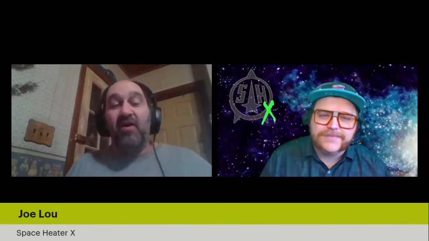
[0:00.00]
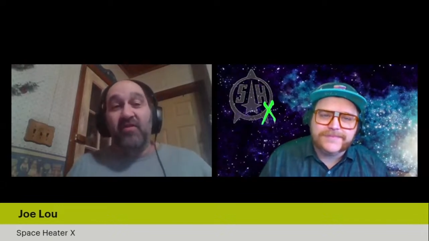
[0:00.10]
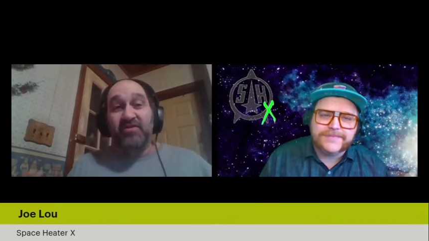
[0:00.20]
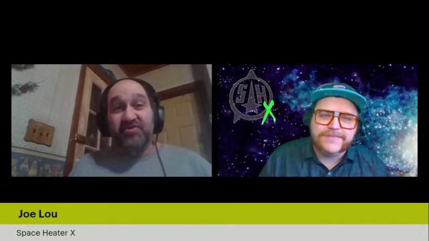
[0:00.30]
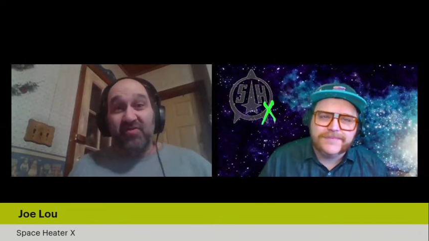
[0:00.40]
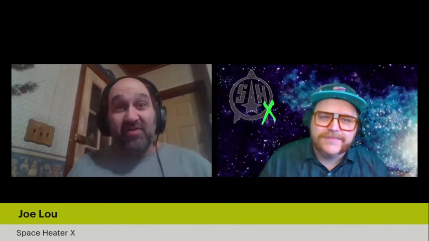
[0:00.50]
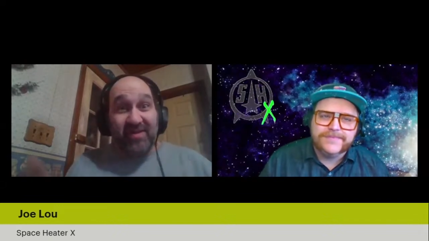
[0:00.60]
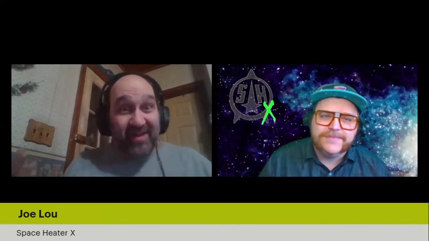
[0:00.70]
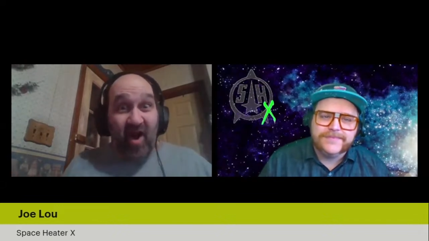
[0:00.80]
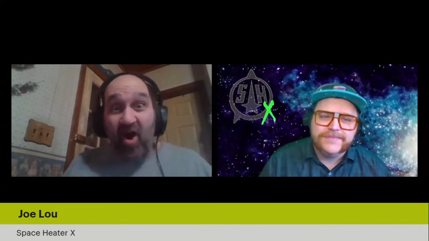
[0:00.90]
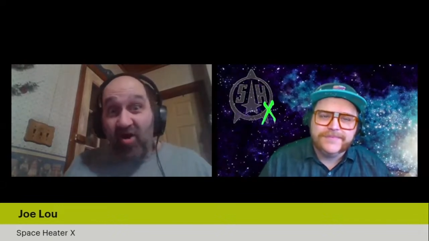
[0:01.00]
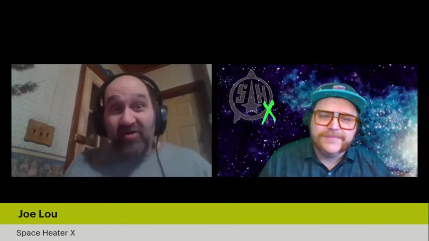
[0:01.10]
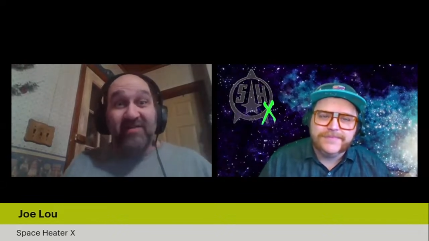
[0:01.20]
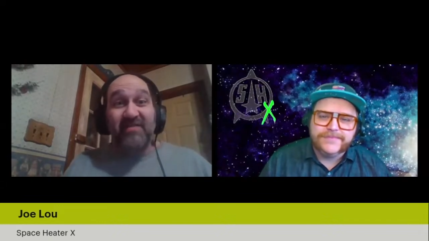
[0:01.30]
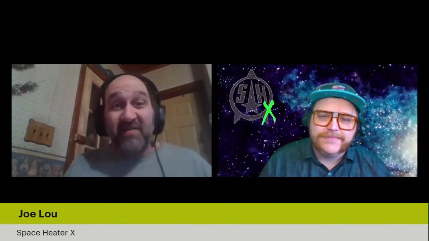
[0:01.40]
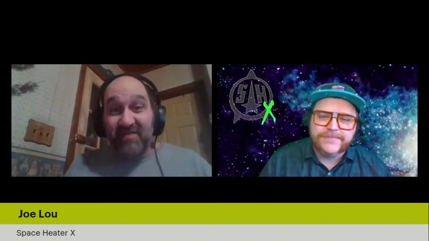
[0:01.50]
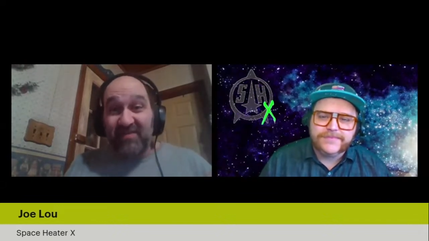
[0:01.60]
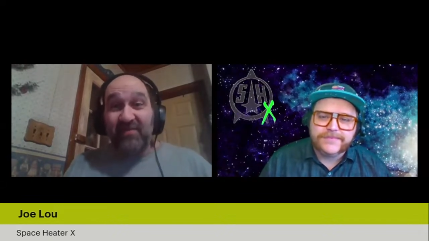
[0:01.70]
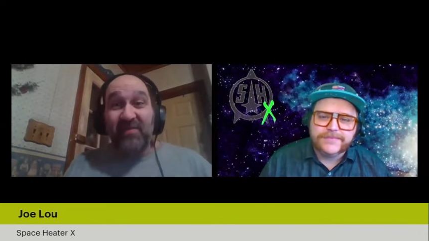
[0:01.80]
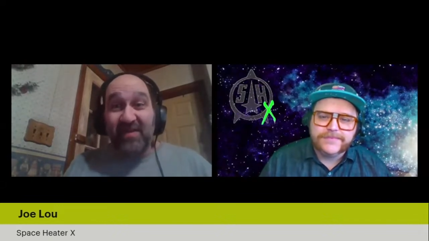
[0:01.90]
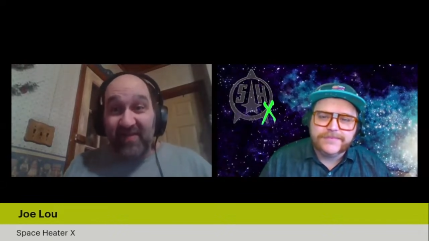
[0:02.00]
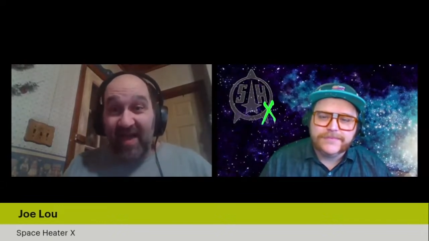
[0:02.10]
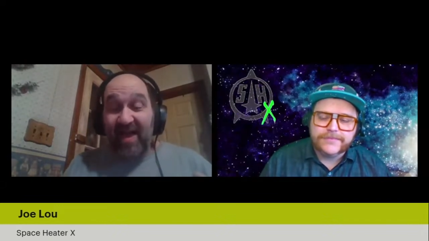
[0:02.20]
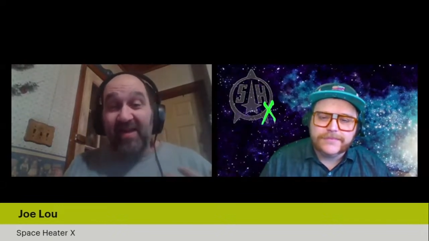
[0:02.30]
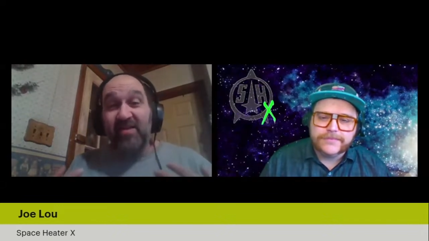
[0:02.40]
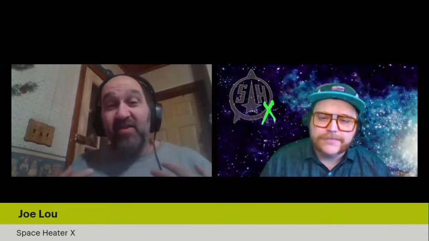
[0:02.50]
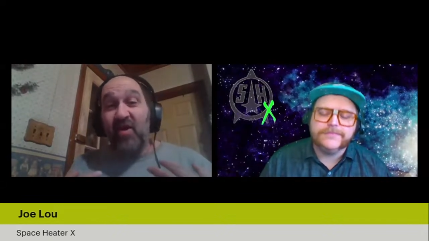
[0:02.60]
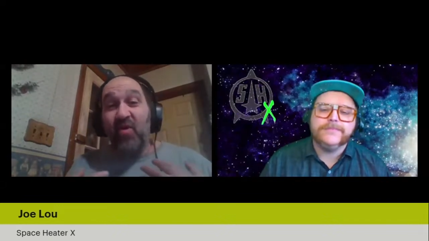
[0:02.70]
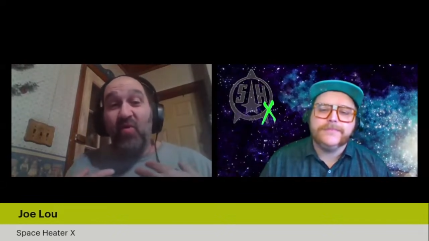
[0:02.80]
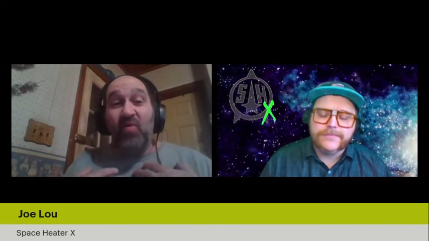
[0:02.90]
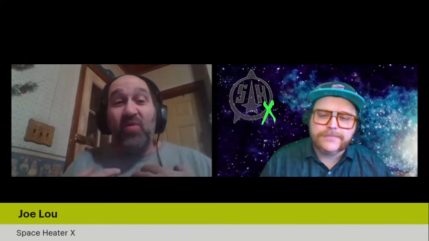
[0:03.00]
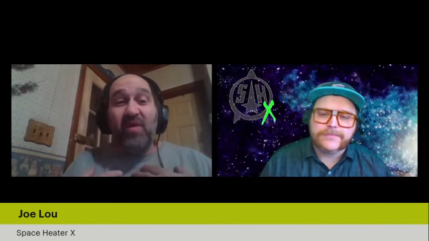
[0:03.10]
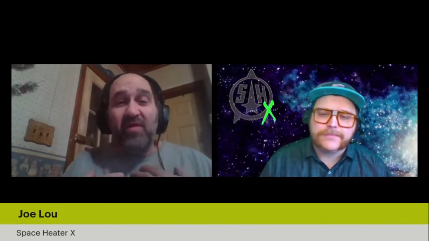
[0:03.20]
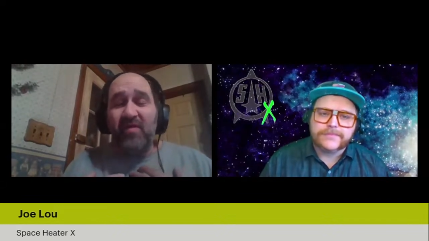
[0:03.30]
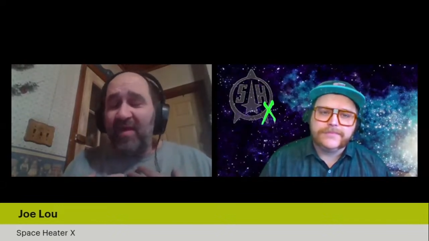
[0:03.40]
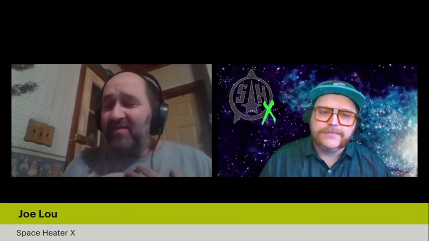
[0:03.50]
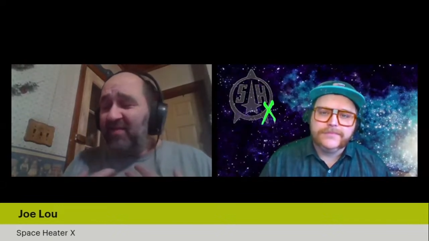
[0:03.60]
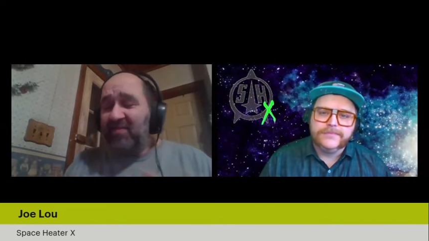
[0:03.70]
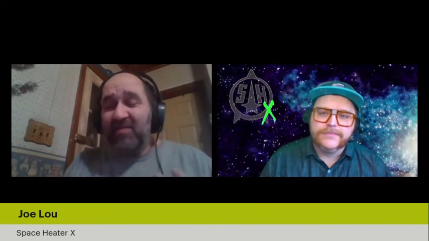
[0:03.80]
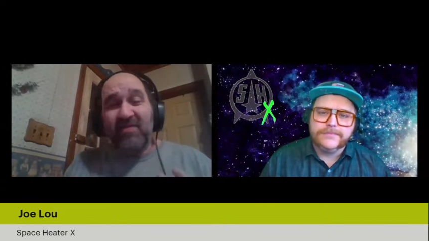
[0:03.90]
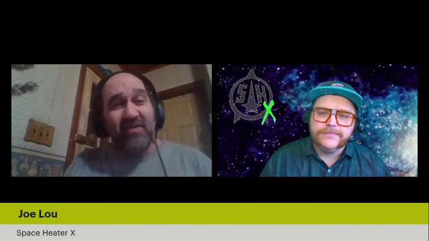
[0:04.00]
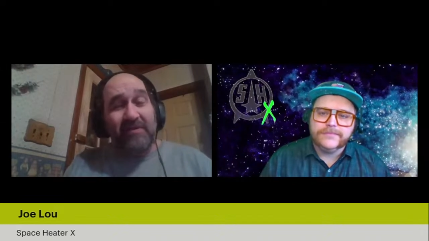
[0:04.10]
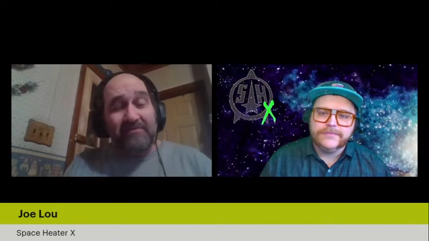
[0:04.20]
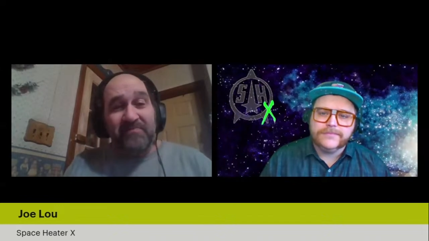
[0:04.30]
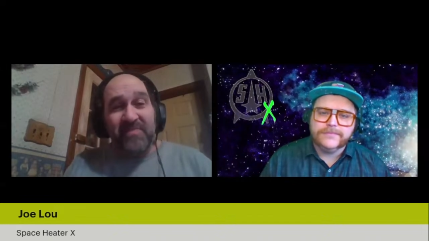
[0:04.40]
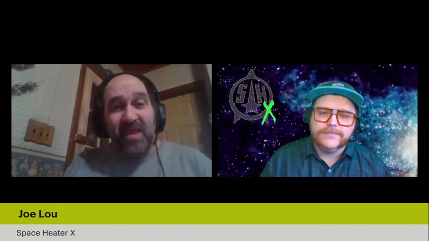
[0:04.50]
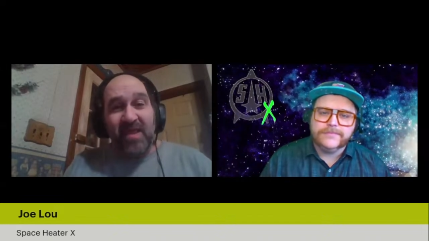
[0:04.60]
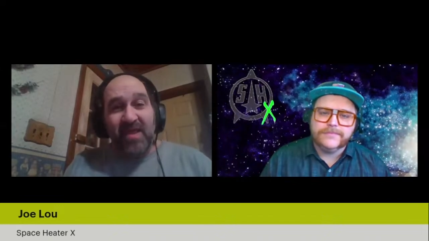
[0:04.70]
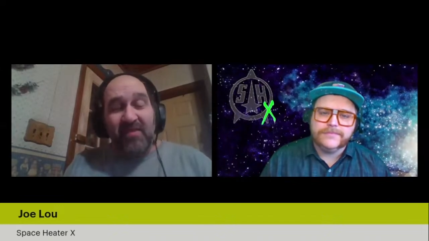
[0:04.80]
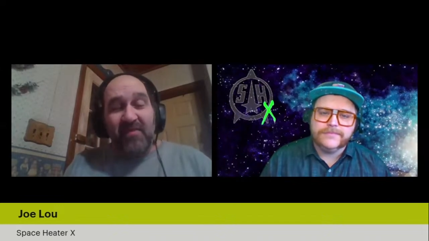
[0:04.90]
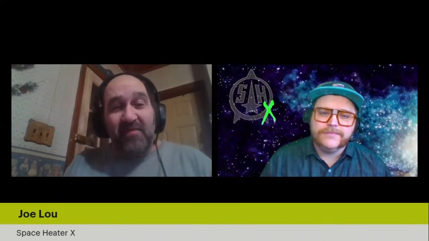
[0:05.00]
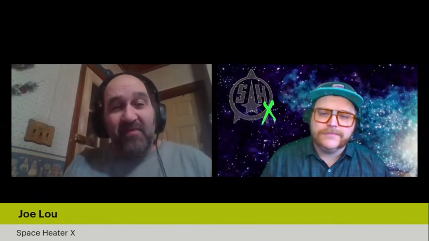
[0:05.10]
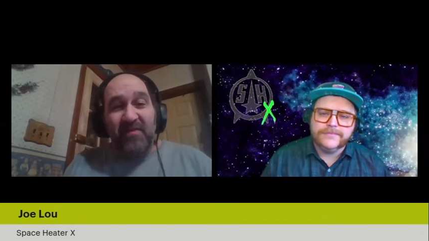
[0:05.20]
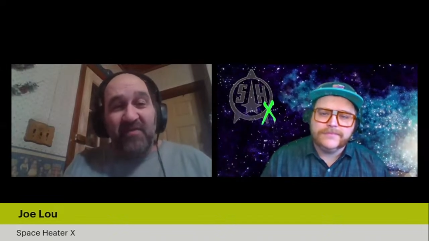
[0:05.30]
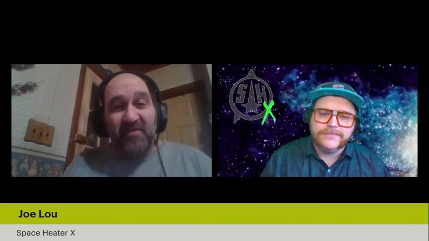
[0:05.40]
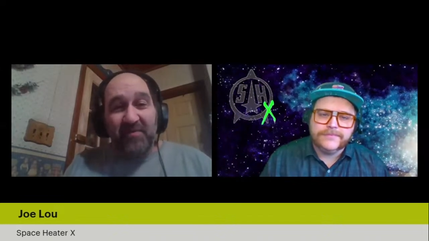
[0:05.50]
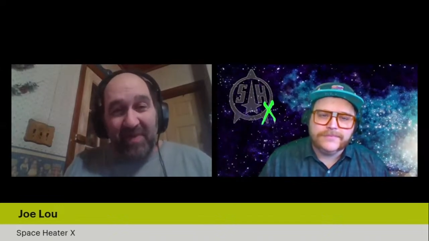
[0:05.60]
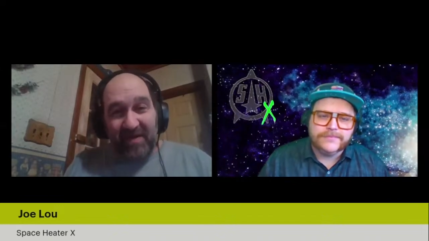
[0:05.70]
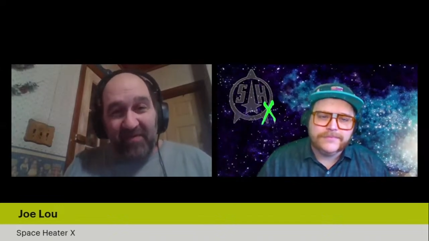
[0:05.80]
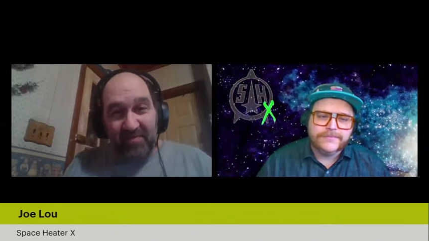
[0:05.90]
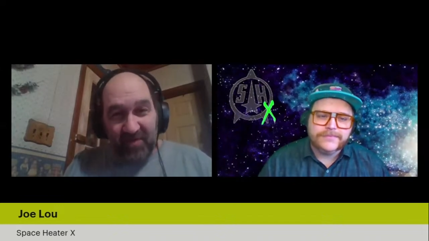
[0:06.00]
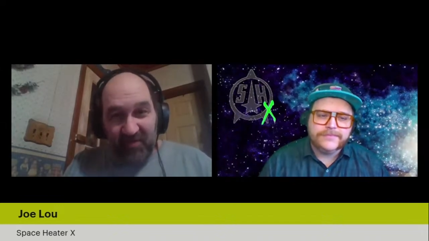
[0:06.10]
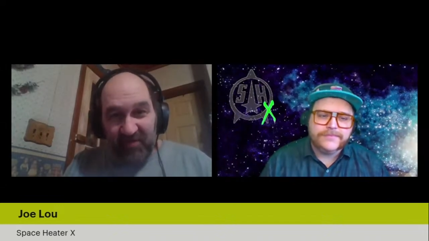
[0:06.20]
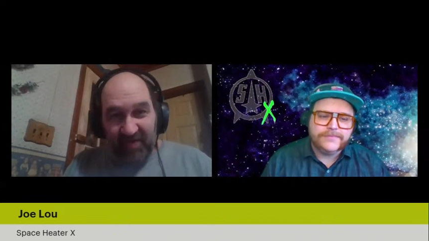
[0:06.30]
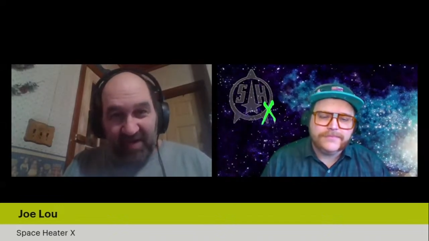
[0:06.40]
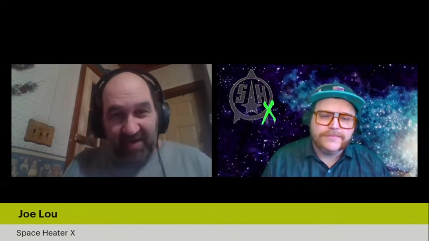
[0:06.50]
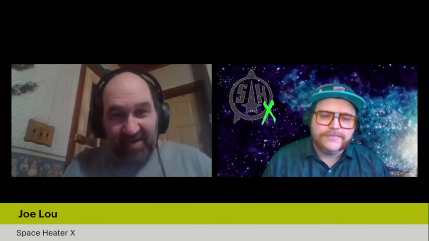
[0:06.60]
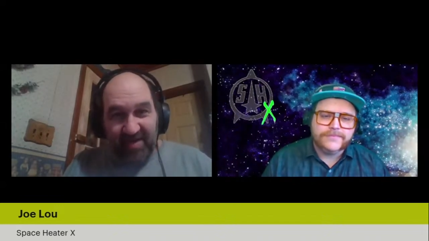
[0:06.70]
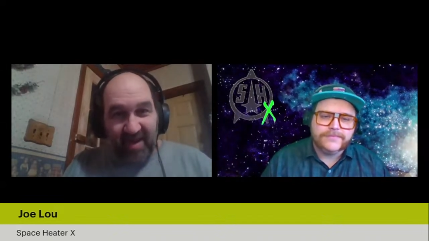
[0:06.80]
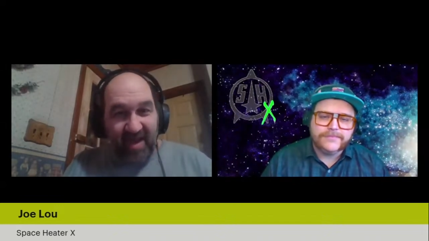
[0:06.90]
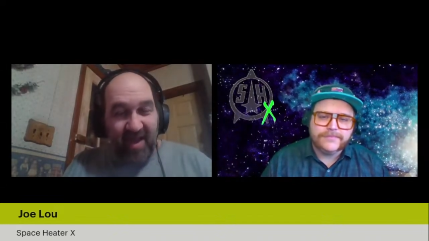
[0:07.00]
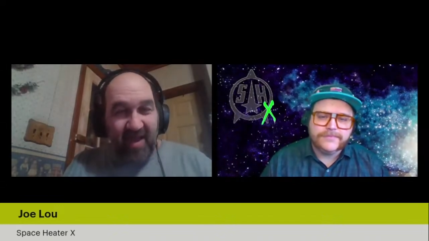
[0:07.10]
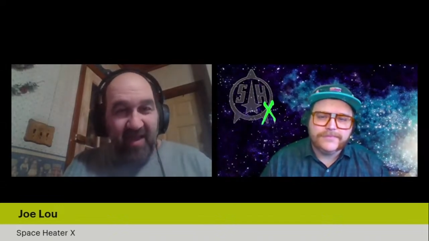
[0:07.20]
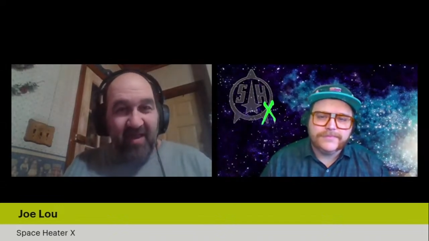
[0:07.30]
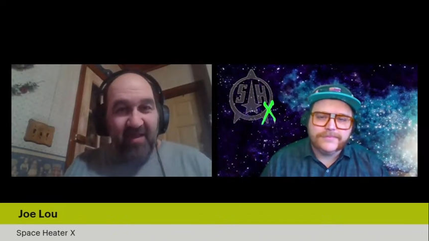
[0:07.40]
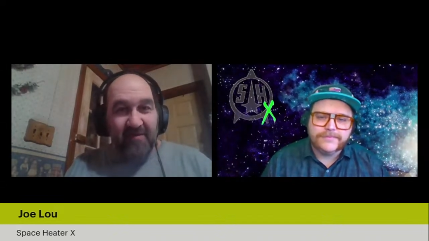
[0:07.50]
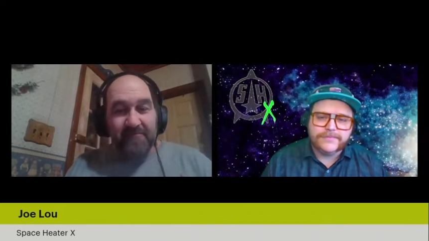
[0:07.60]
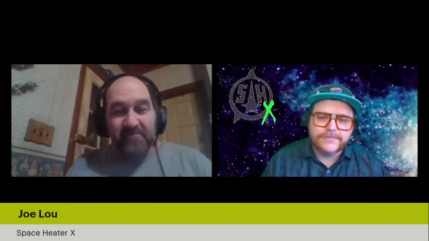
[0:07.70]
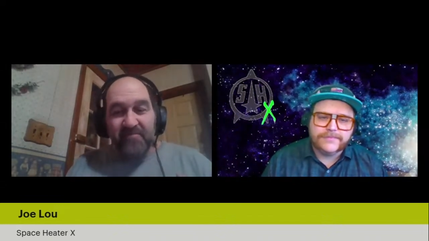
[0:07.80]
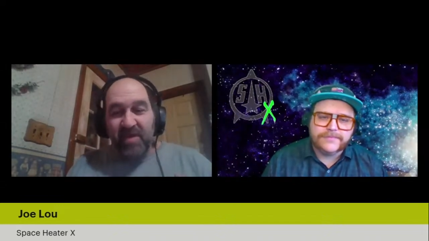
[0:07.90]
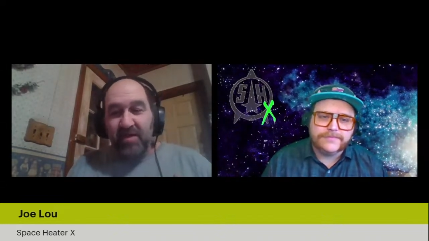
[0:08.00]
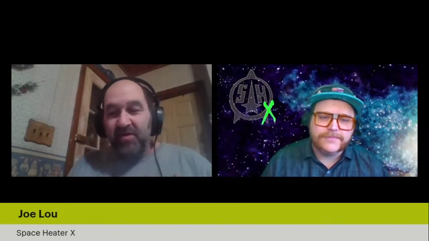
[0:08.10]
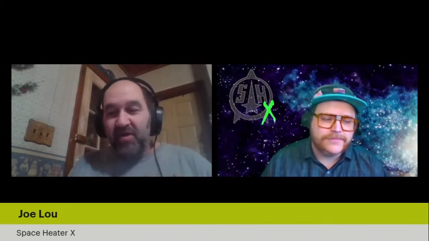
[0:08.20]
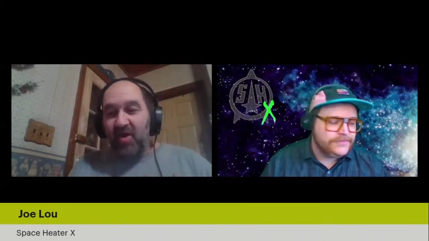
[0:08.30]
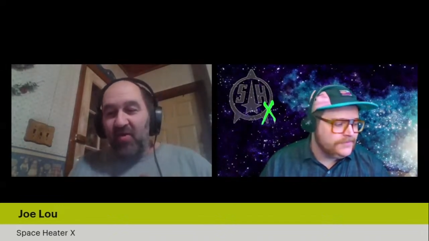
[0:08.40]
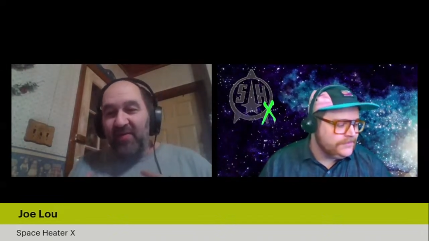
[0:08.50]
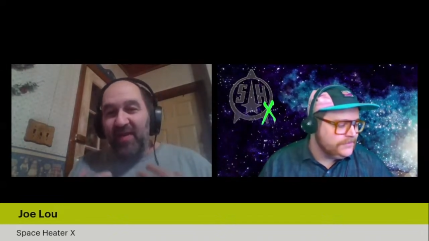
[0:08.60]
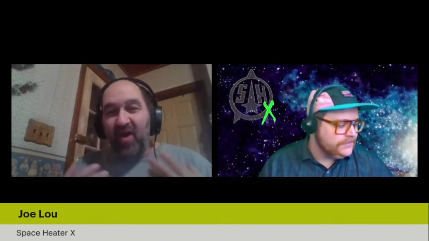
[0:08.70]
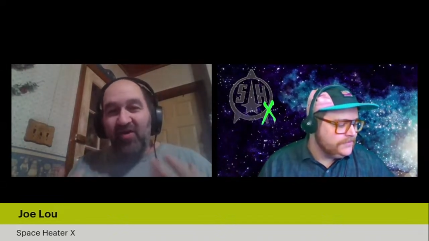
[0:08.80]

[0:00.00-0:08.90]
Speaker 1: other struggling artists and stuff like that. You know, like this is this is about the music and you know, and the